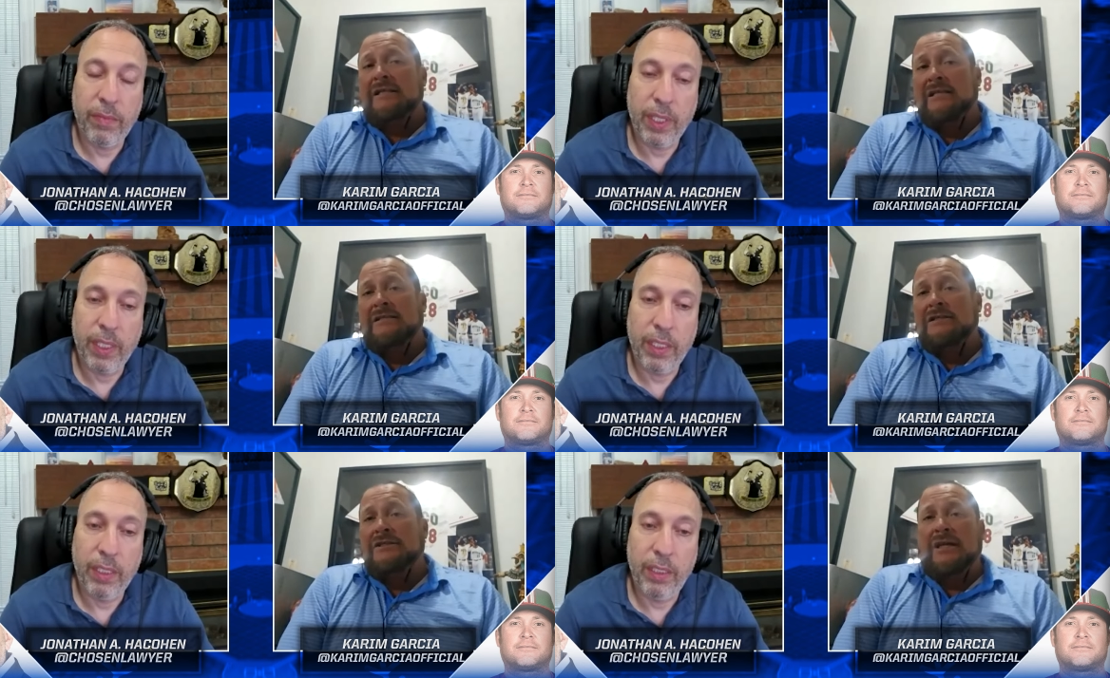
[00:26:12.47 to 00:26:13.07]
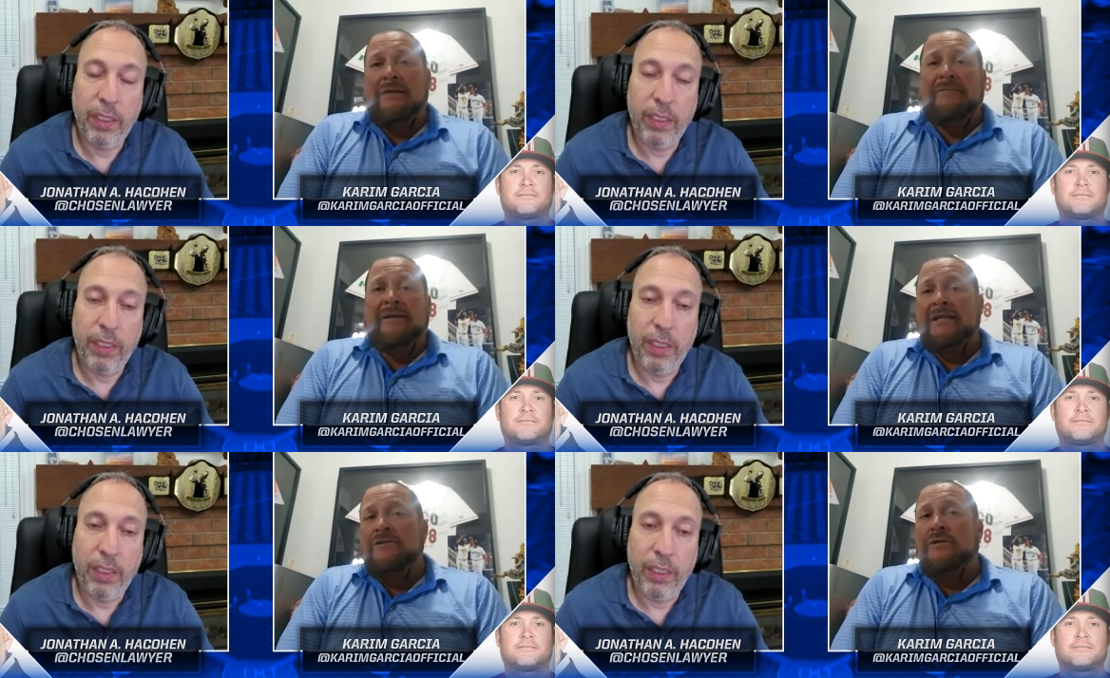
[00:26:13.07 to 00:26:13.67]
Speaker 1: does the job and
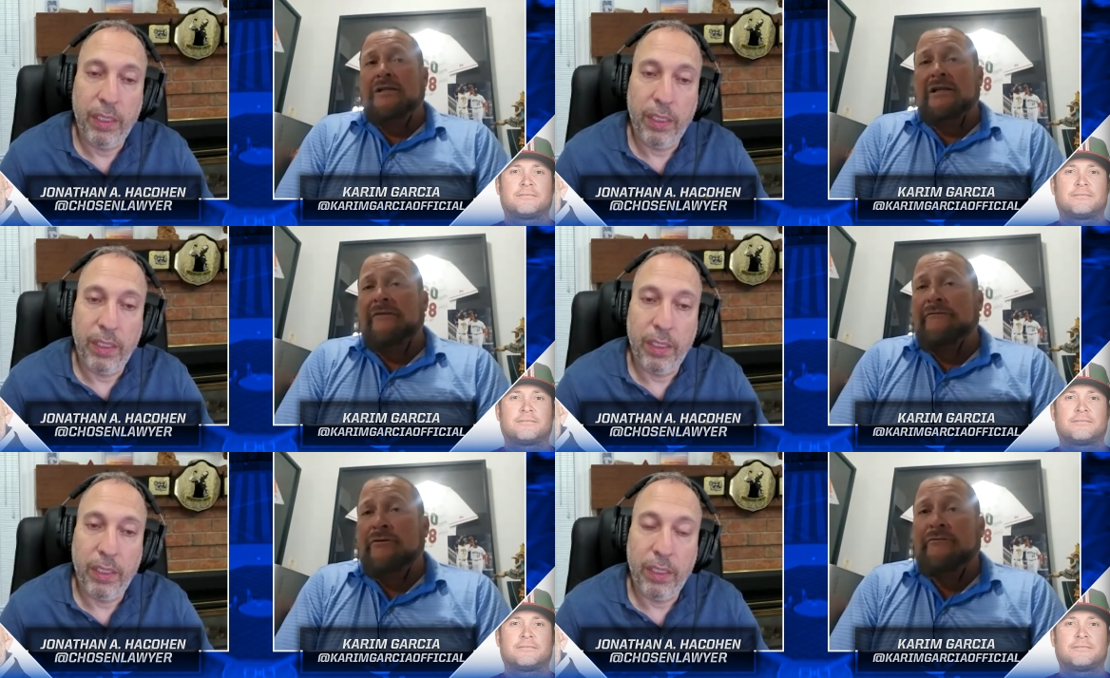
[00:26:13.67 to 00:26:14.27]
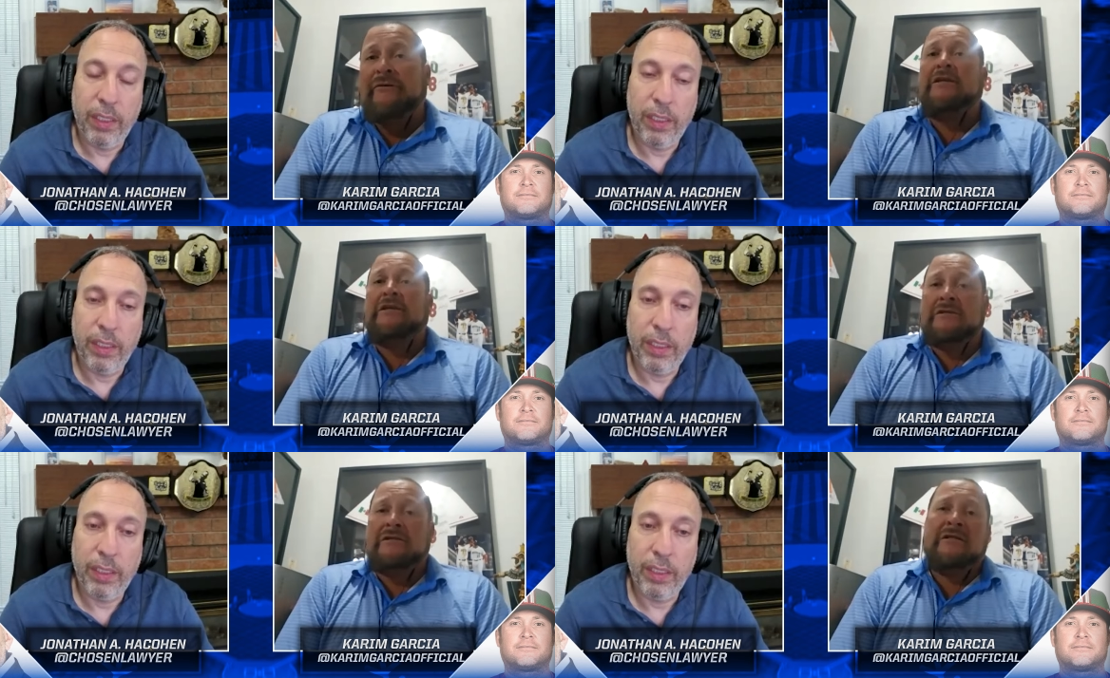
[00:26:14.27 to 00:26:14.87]
gives you the 3, 4, 5
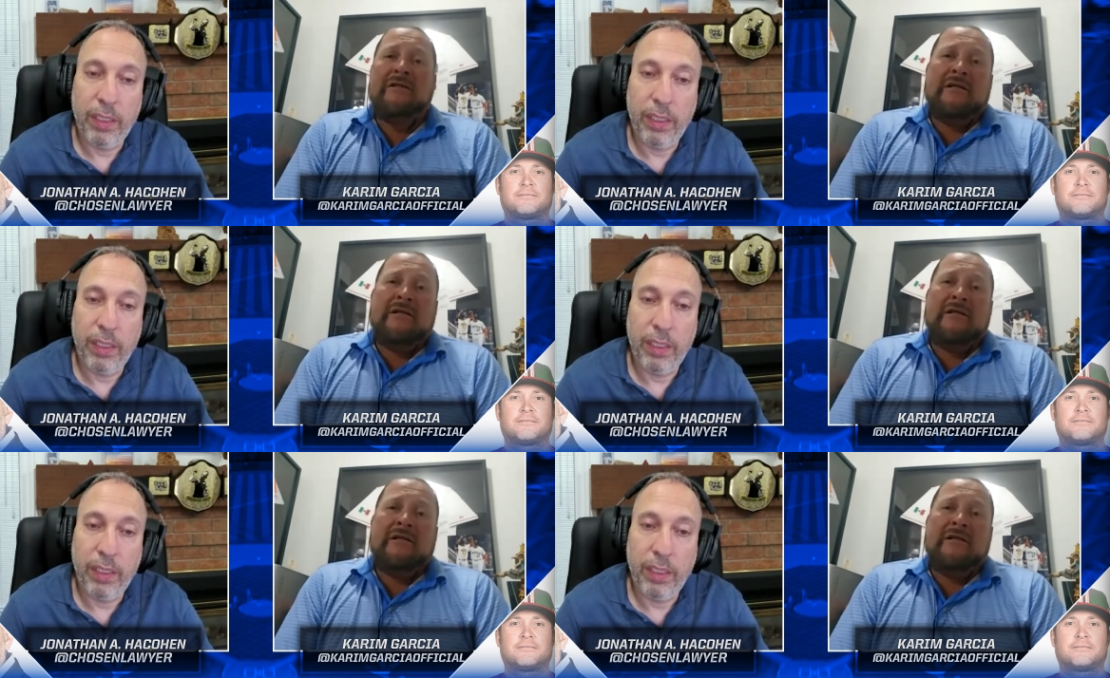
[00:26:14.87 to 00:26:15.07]
years,